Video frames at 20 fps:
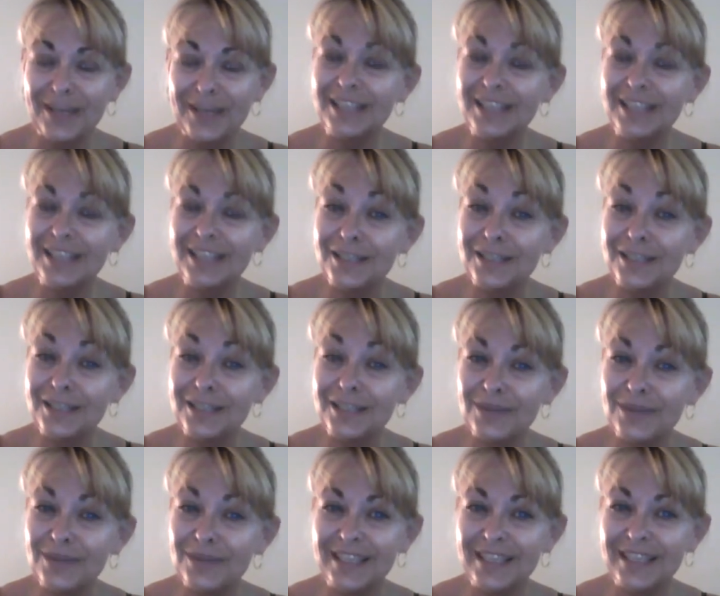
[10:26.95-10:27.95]
because he's the
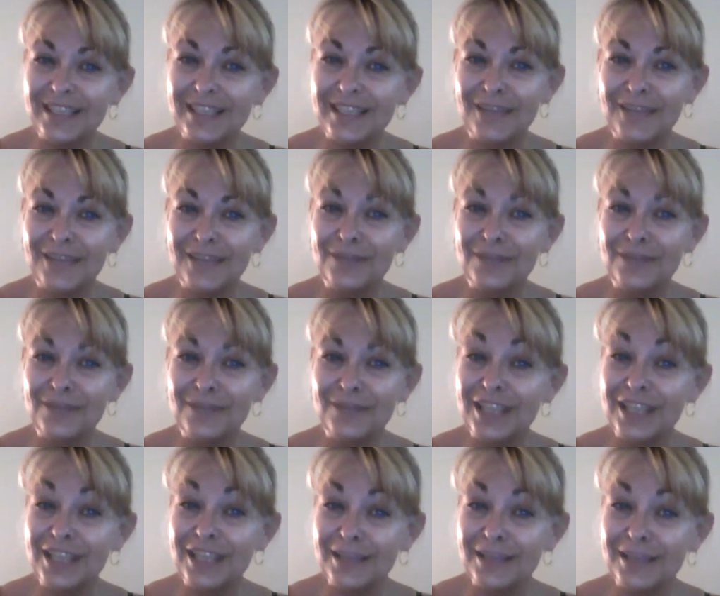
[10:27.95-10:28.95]
one that's getting rich,
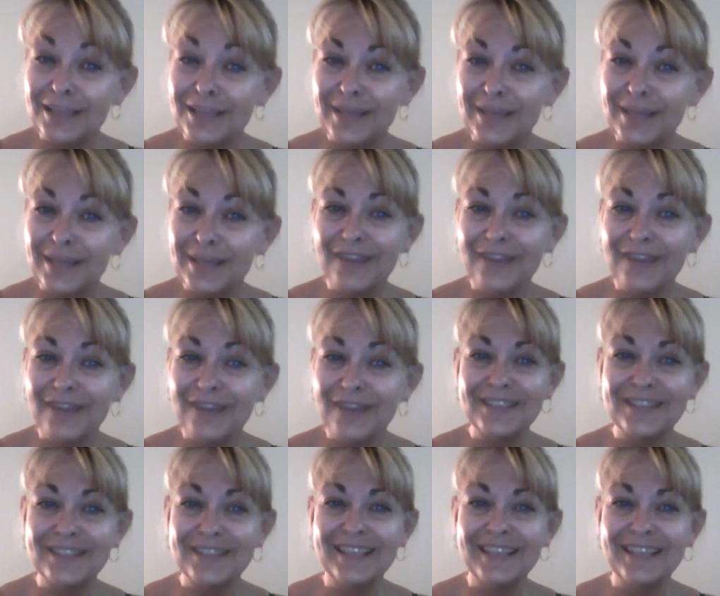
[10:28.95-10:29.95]
getting the big
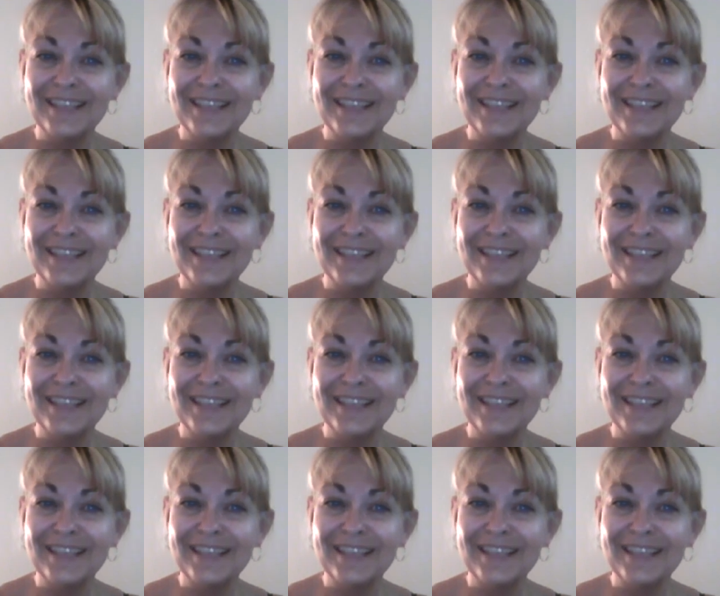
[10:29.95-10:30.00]
house.